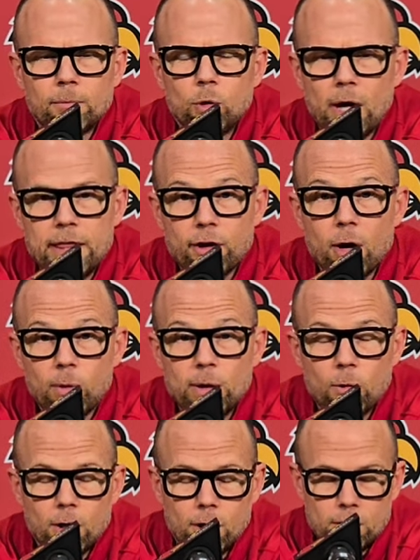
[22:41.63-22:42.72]
who I thought
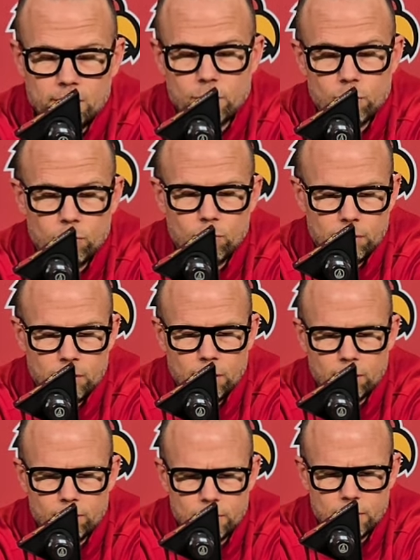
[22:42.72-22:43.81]
we were to who, you
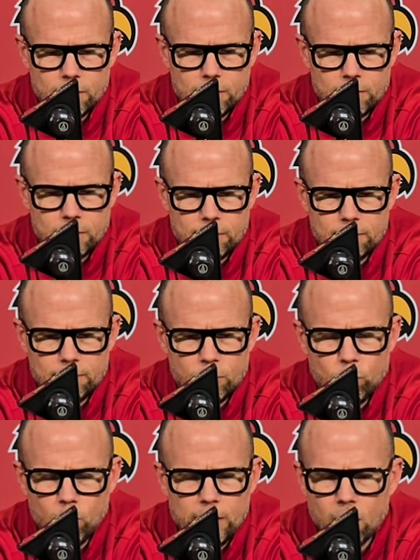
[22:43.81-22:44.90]
know, to
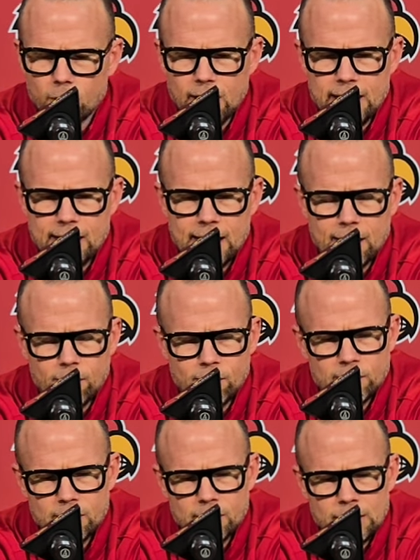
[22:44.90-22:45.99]
who we are right now.